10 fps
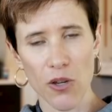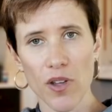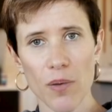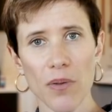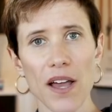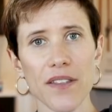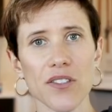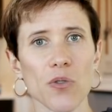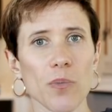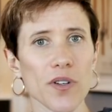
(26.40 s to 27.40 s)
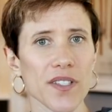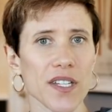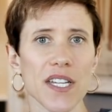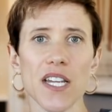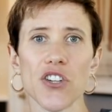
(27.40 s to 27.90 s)
You can apply this to a
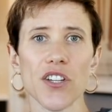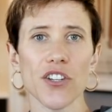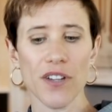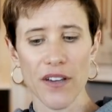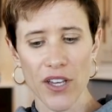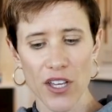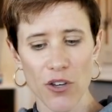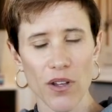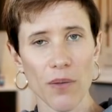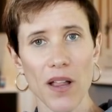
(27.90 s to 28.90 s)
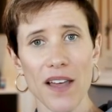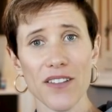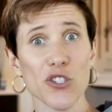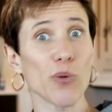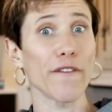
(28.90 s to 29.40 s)
presentation you're giving. You can apply
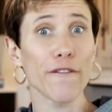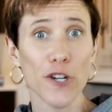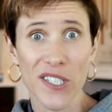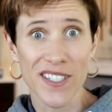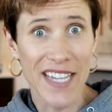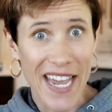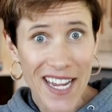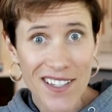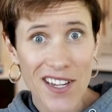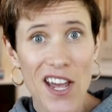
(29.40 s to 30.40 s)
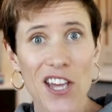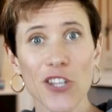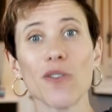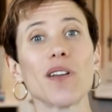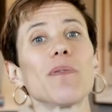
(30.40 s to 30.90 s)
this to a first date.
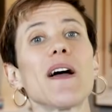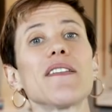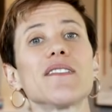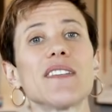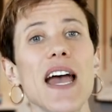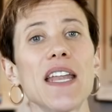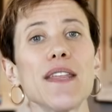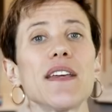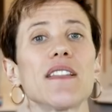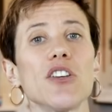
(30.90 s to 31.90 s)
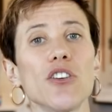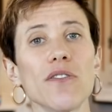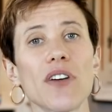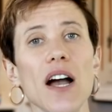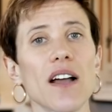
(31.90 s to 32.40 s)
You can apply this to anything that
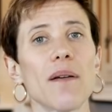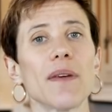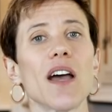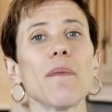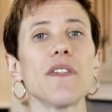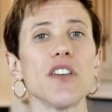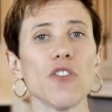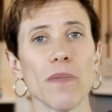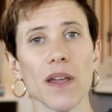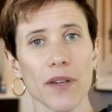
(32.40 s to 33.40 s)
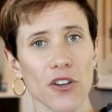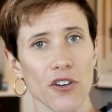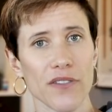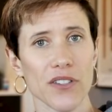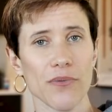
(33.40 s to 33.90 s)
you've got coming up that you may be
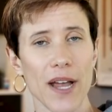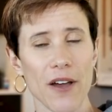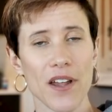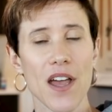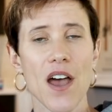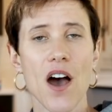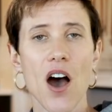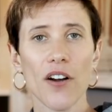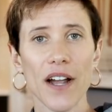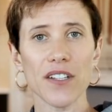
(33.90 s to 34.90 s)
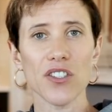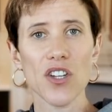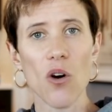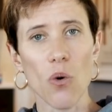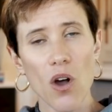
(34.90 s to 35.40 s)
nervous about. All right,
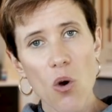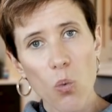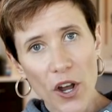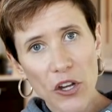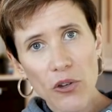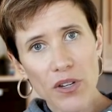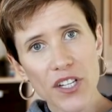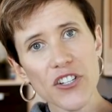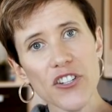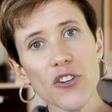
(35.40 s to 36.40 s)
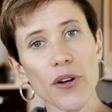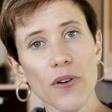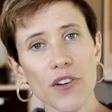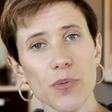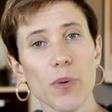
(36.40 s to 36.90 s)
so what do you need to do in
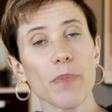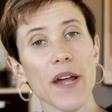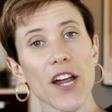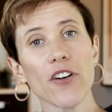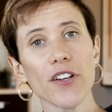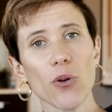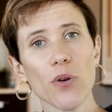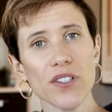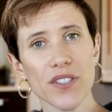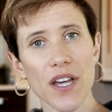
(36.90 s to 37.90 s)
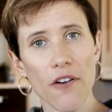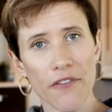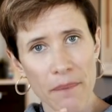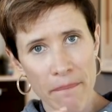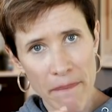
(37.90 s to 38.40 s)
order to prepare
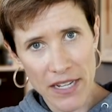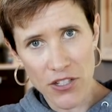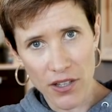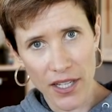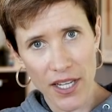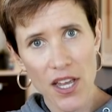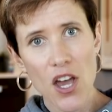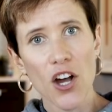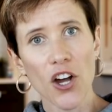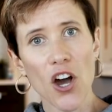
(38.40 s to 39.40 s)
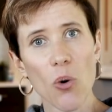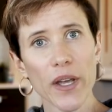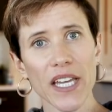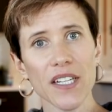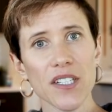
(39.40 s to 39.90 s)
yourself mentally
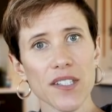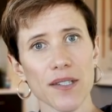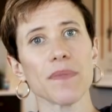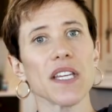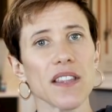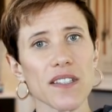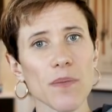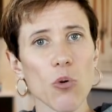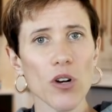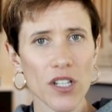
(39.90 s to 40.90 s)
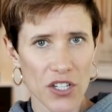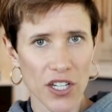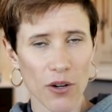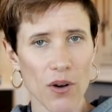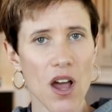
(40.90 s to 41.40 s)
going into something that's important to
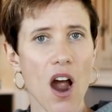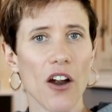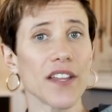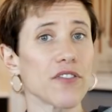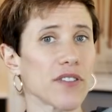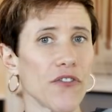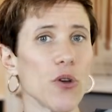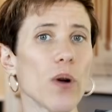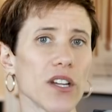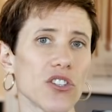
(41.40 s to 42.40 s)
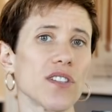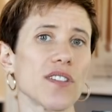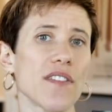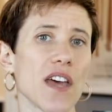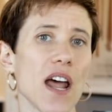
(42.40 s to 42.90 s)
you? All right, there's a few
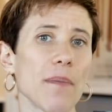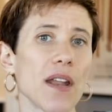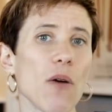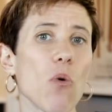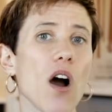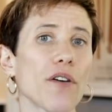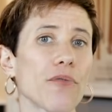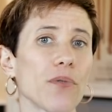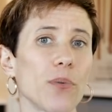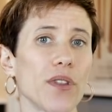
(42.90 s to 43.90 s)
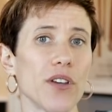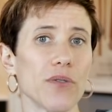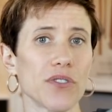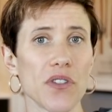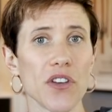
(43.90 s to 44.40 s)
questions that I'm gonna walk through with
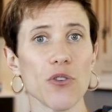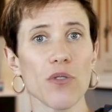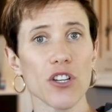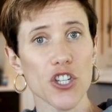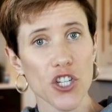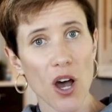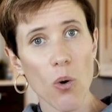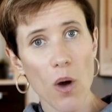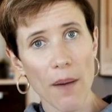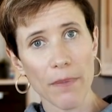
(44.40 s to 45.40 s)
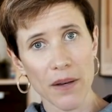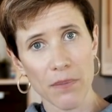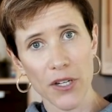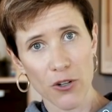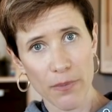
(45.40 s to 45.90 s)
you so that you can show up and
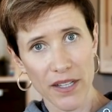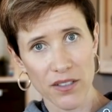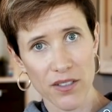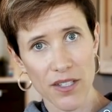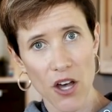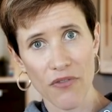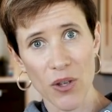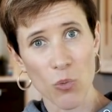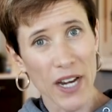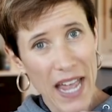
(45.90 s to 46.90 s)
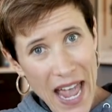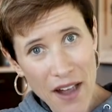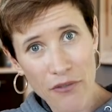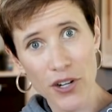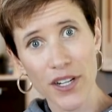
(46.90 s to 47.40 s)
be your best self in
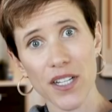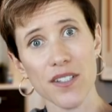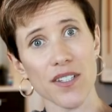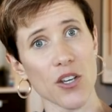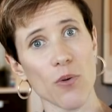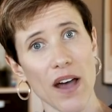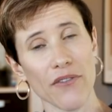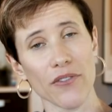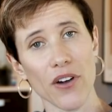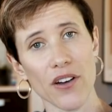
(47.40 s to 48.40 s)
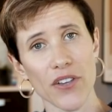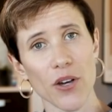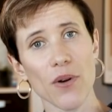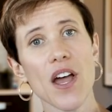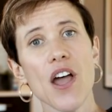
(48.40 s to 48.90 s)
whatever it is that you have in front of you.